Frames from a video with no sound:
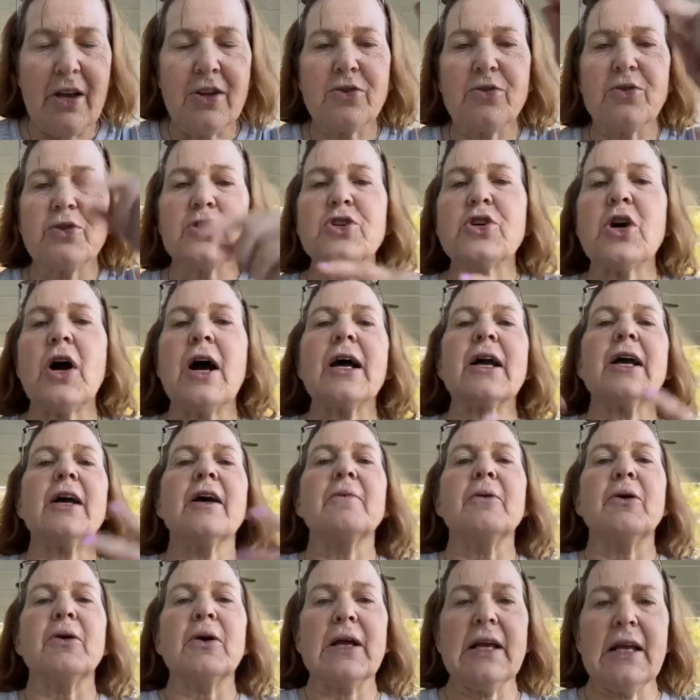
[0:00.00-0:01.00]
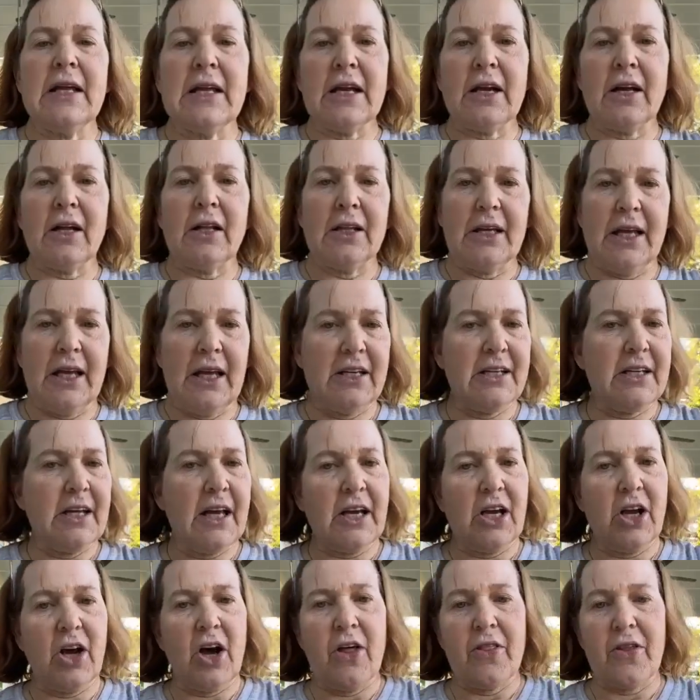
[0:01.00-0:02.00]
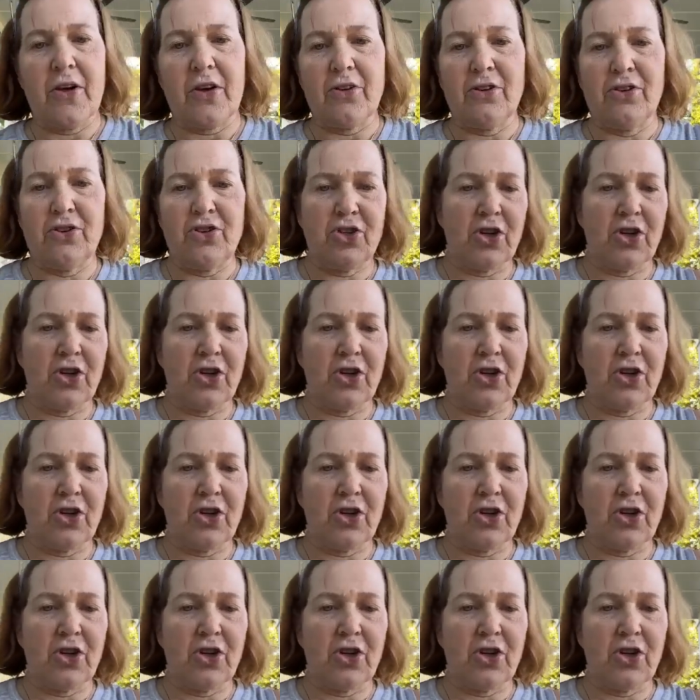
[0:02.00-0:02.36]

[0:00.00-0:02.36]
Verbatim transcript: So it's talking about eating clean, taking all the